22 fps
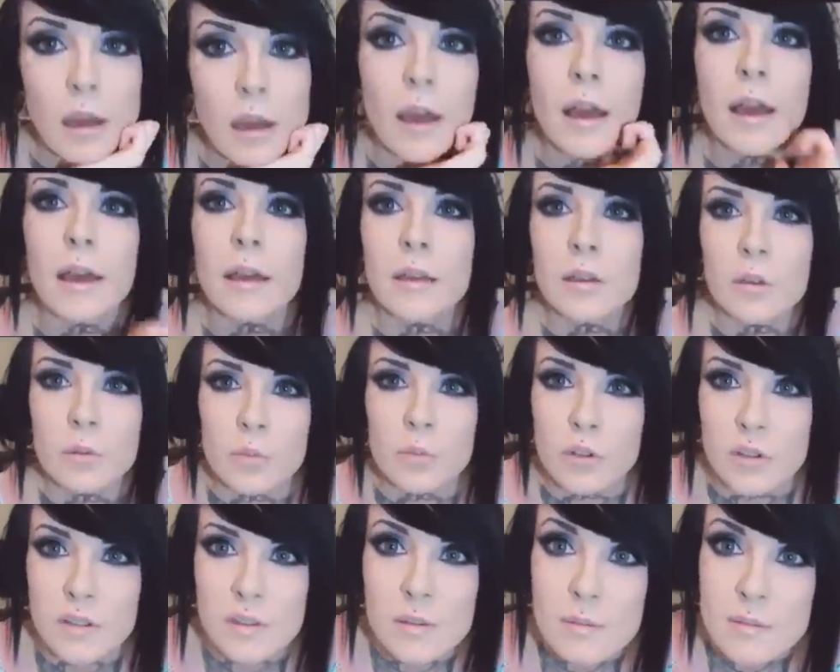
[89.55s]
I hope
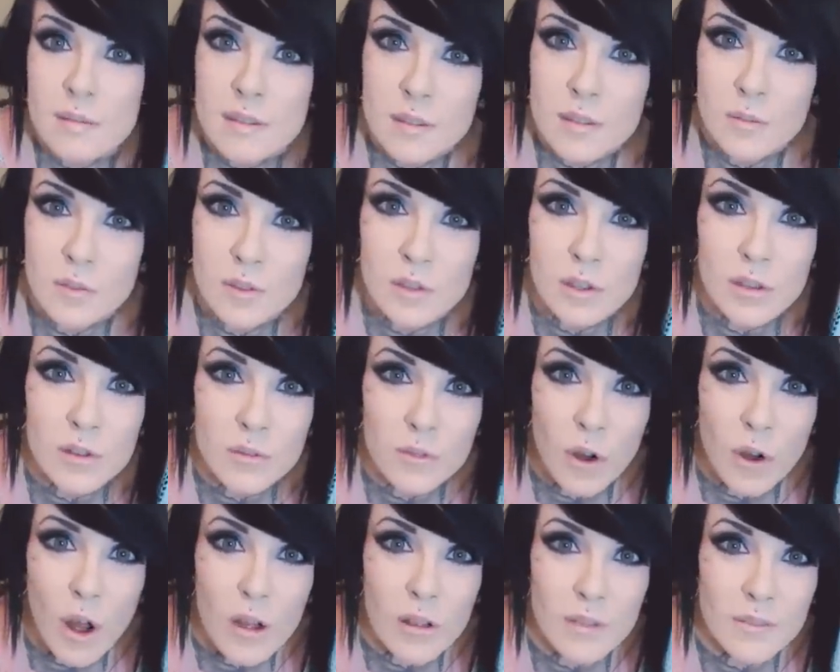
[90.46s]
Christmas was good
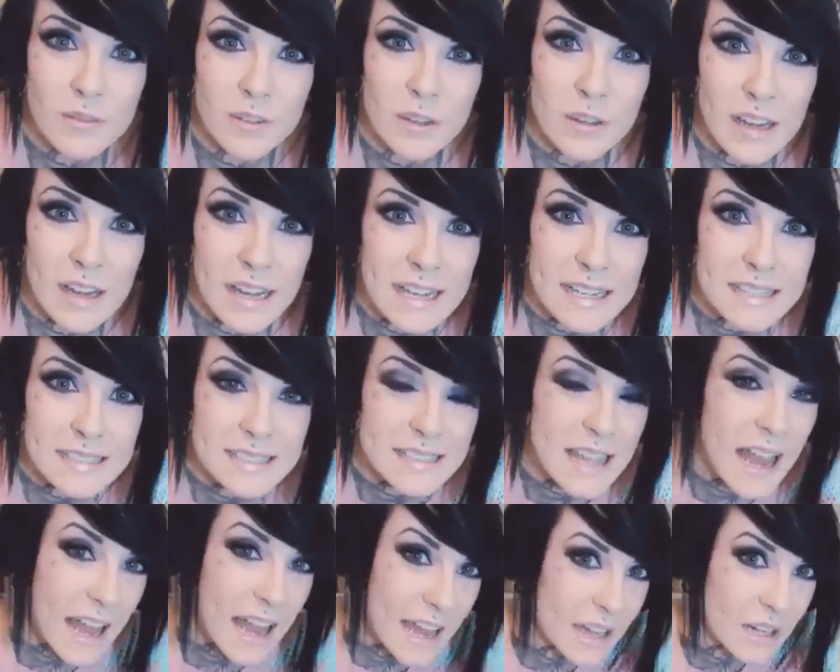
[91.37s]
for all of you guys.
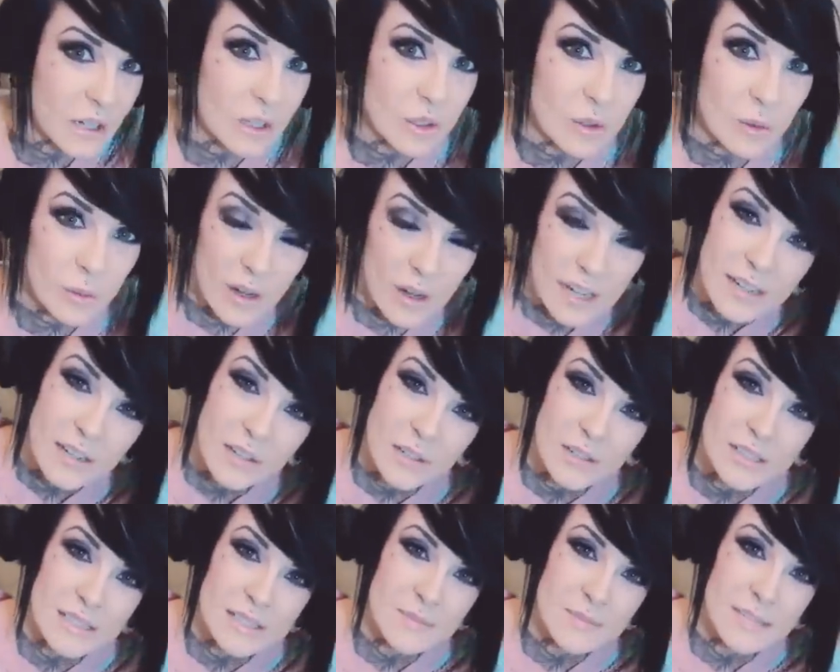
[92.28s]
I had a great
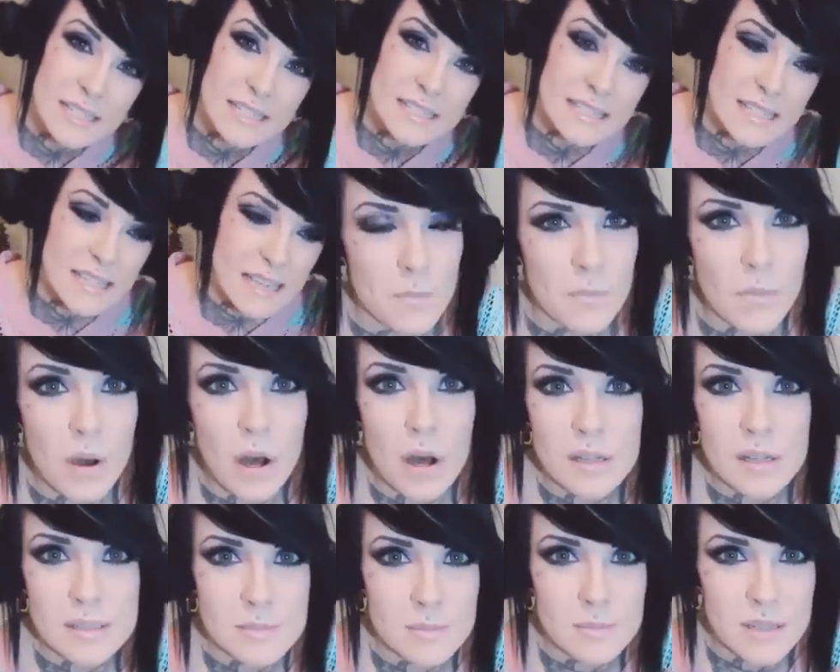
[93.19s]
Christmas.
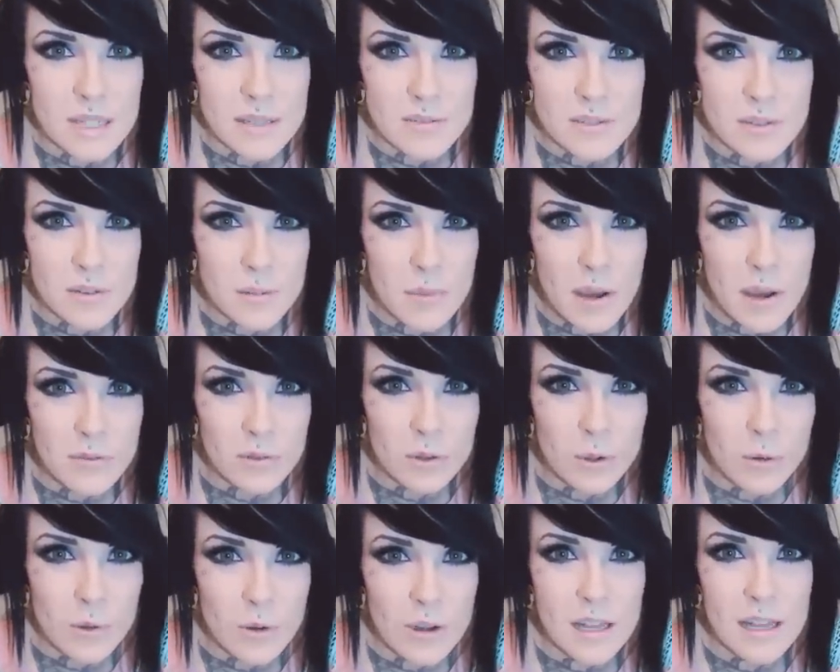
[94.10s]
Awesome gifts from
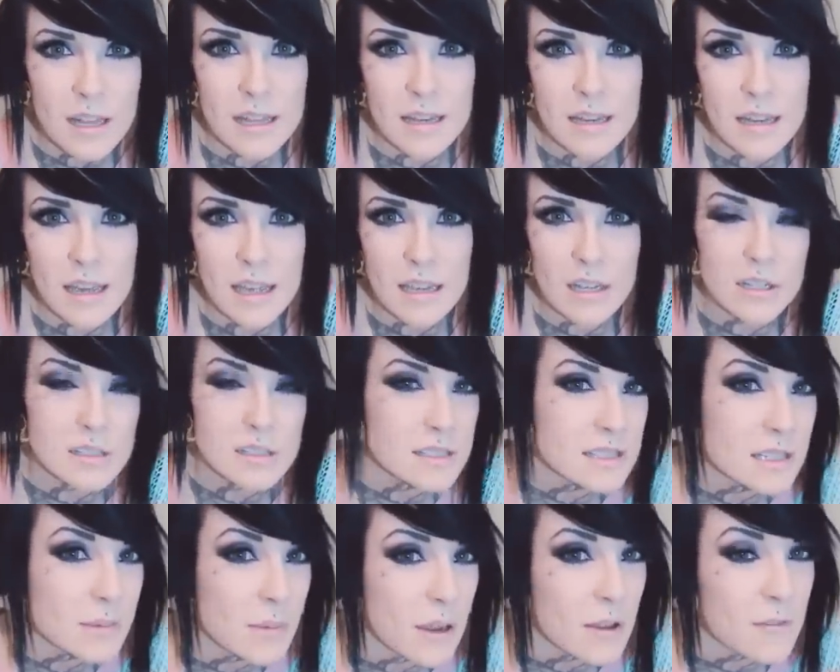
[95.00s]
everyone. I got to
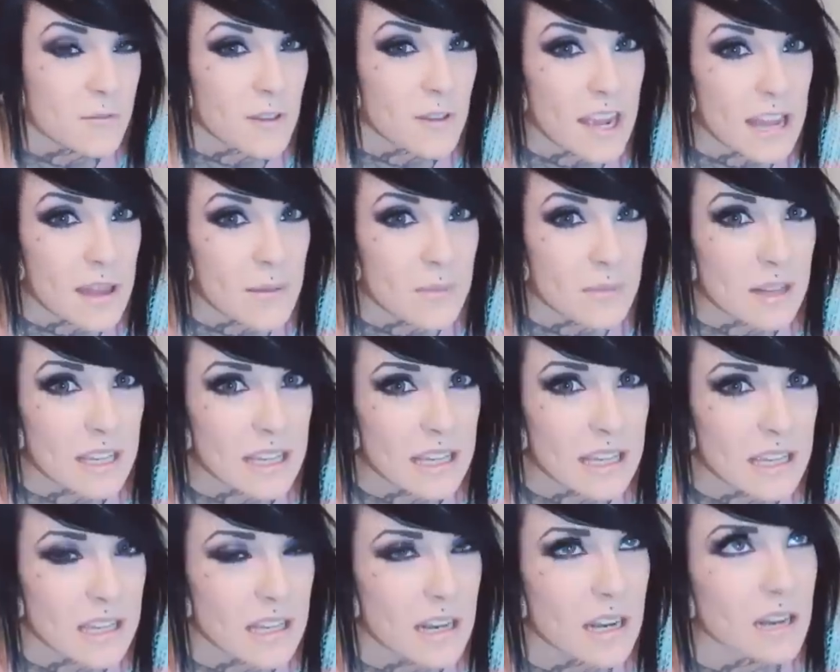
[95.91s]
see my
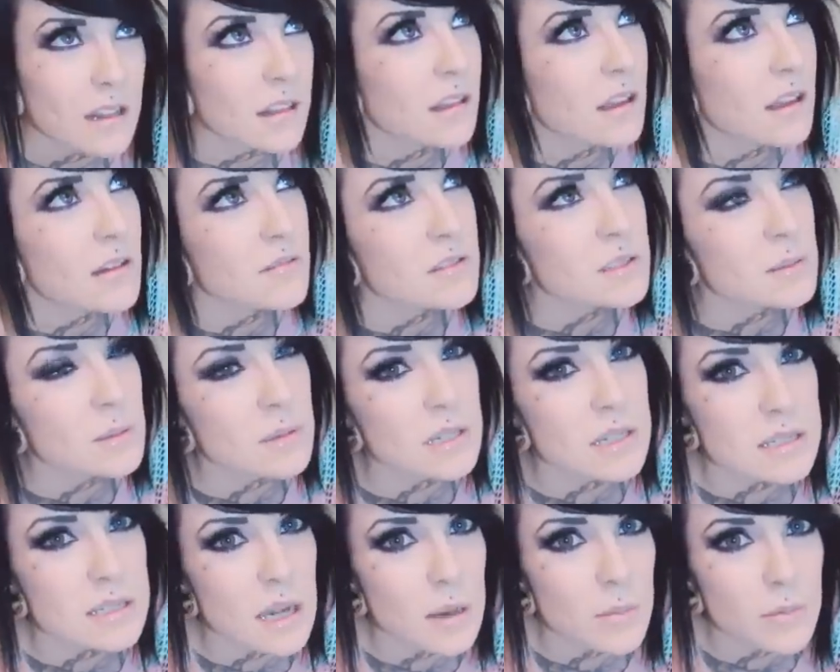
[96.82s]
family, and I love
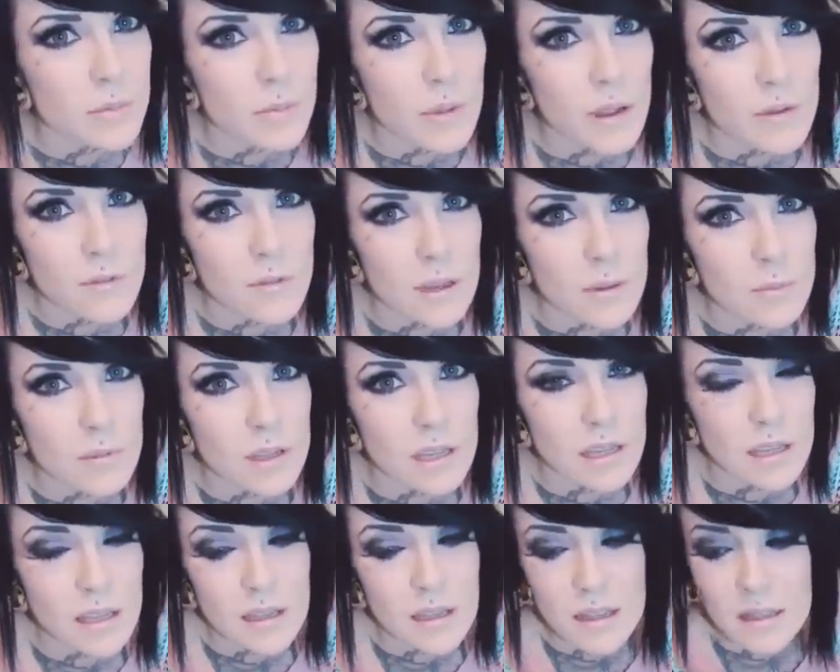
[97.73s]
spending time with my family.